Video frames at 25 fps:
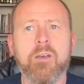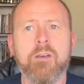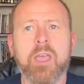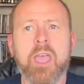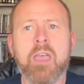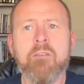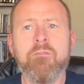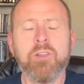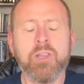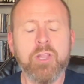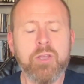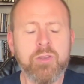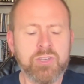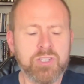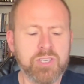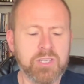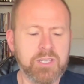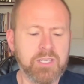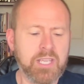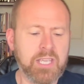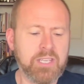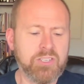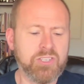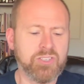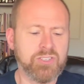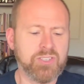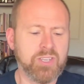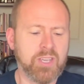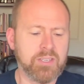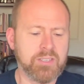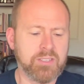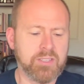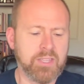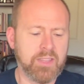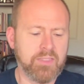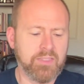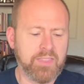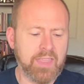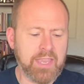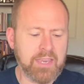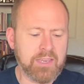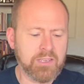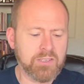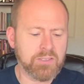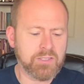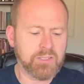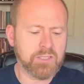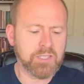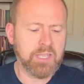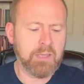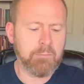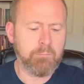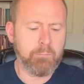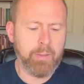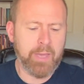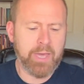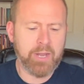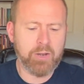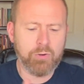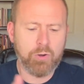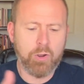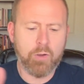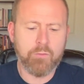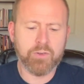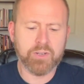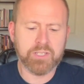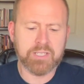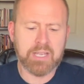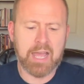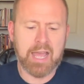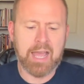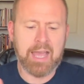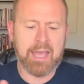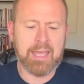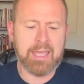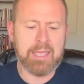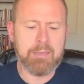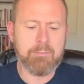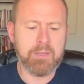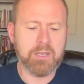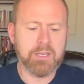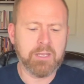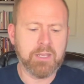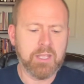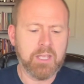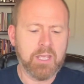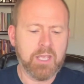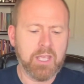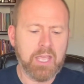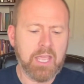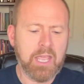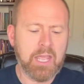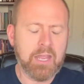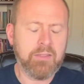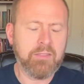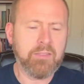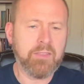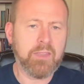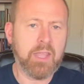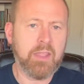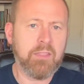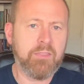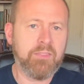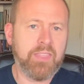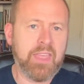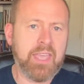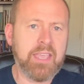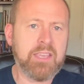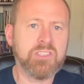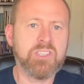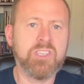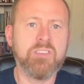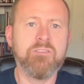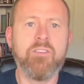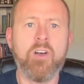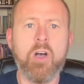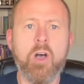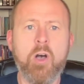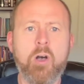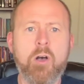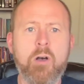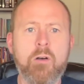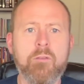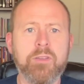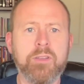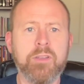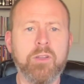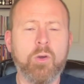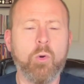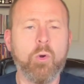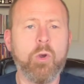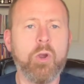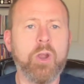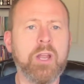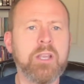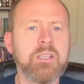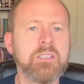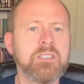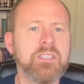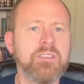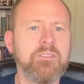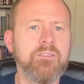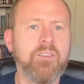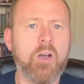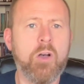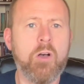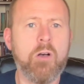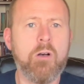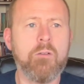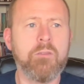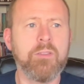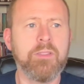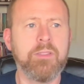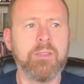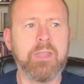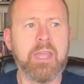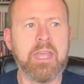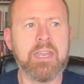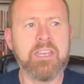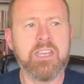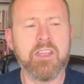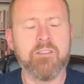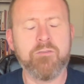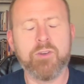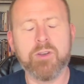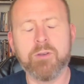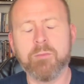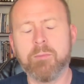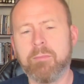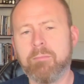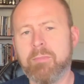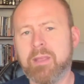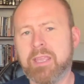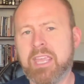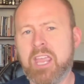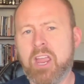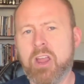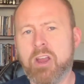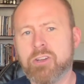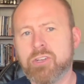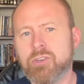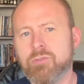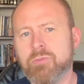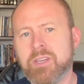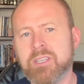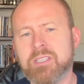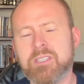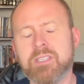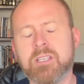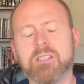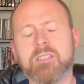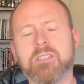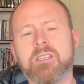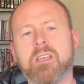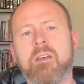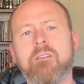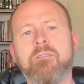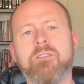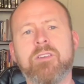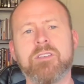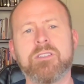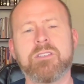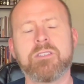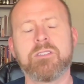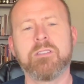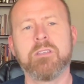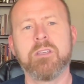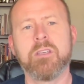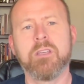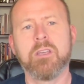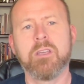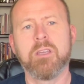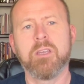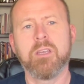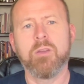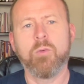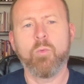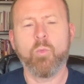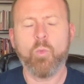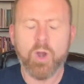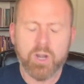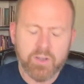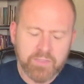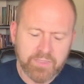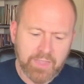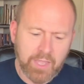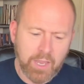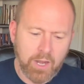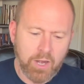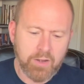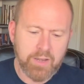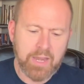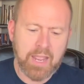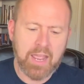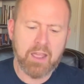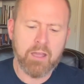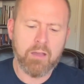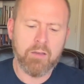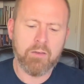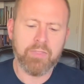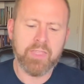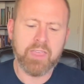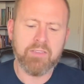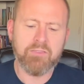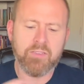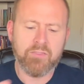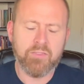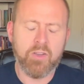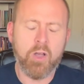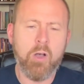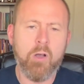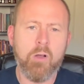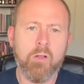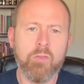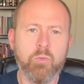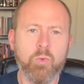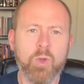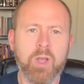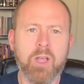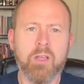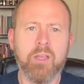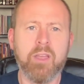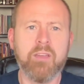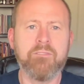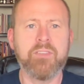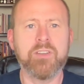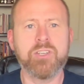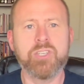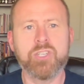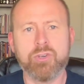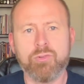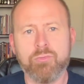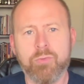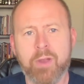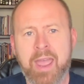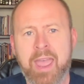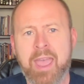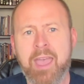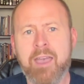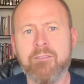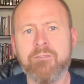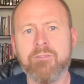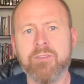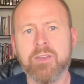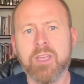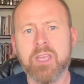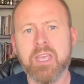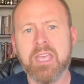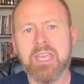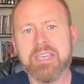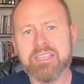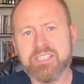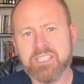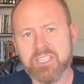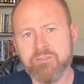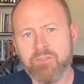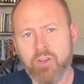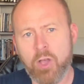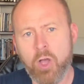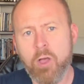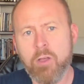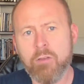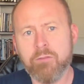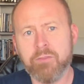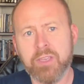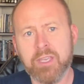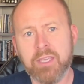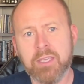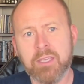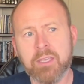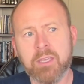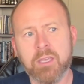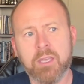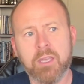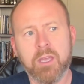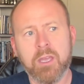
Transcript: Evolution teaches us that things get better over time and things evolve and organs evolve and different characteristics of us weren't there. Now they've evolved. Well, if a giraffe is evolving,